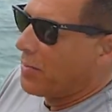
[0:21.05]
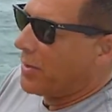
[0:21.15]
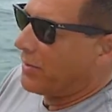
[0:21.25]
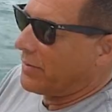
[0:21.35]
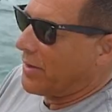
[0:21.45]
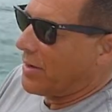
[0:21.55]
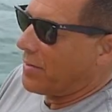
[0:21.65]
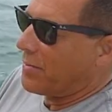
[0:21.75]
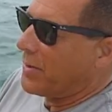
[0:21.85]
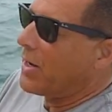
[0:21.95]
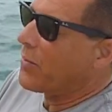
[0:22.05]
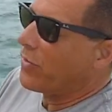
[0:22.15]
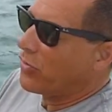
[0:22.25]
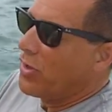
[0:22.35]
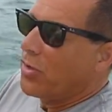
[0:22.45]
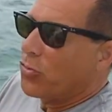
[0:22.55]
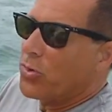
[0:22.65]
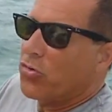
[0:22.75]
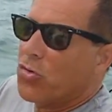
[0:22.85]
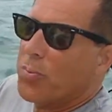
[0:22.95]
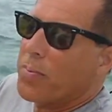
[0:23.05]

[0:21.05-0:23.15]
But anyways, so when you scoop